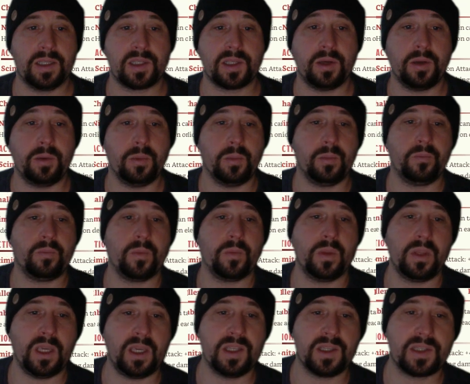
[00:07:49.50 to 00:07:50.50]
so
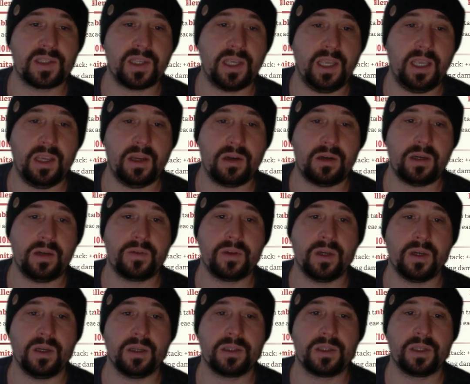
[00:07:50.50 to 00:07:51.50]
you can see here I've
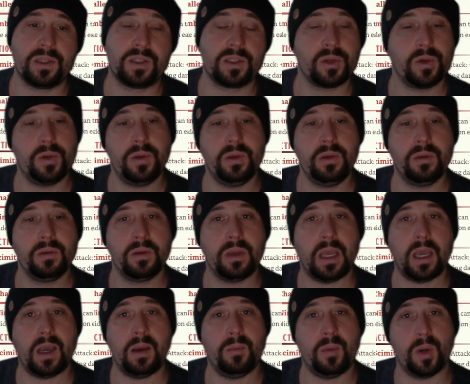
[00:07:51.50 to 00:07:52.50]
got 2
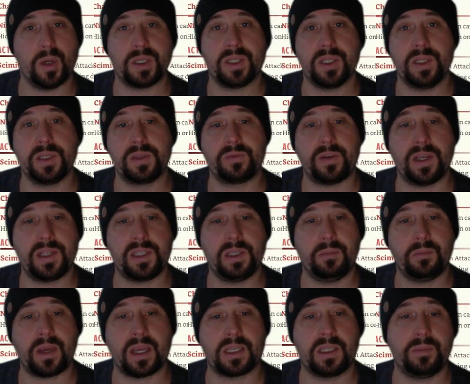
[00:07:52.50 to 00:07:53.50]
monitors
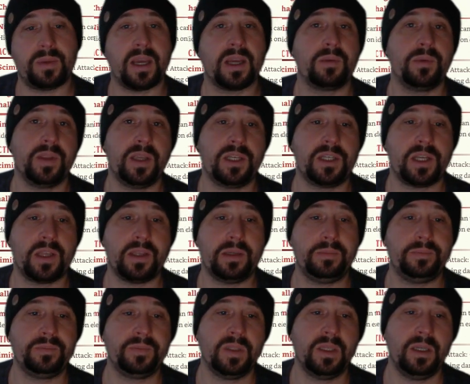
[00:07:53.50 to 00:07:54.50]
facing back to back with each other,
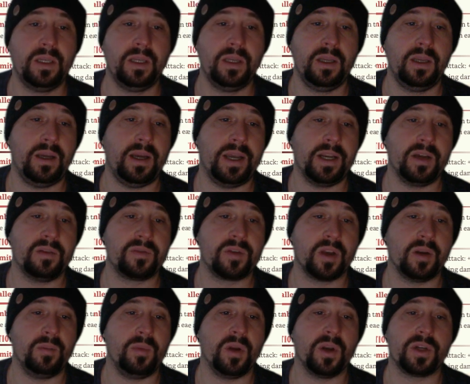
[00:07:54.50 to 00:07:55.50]
and I've
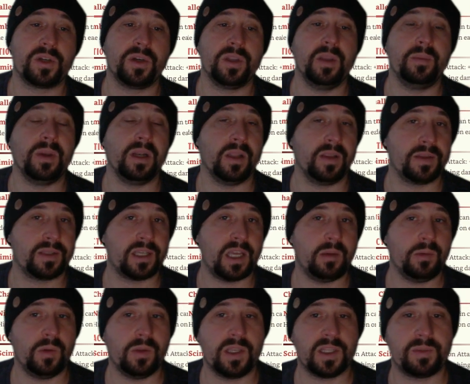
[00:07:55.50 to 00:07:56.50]
got a monitor in the middle of the
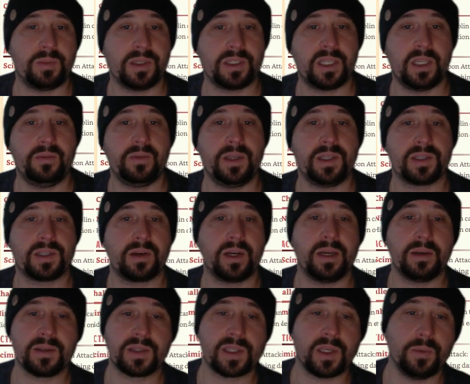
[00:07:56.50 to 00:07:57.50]
table. That's my TV
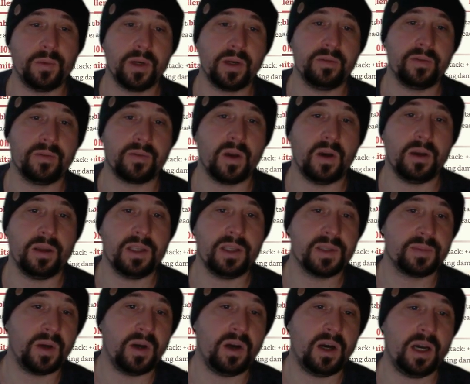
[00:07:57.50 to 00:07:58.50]
screen. So what I've got is
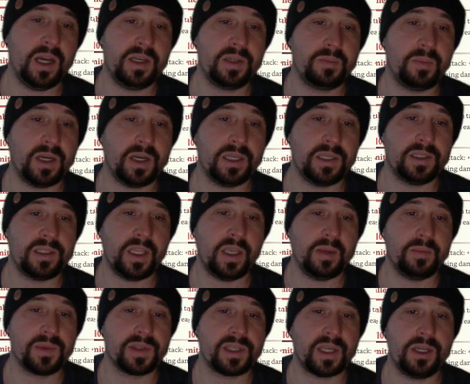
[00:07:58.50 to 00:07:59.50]
behind my
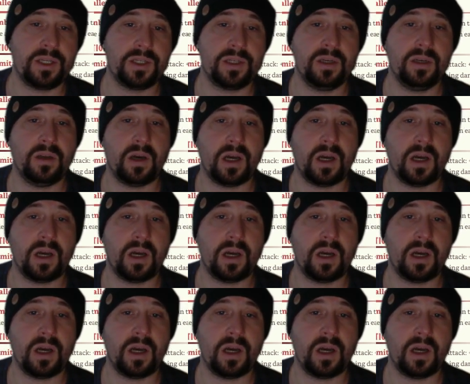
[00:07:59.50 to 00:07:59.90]
DM station,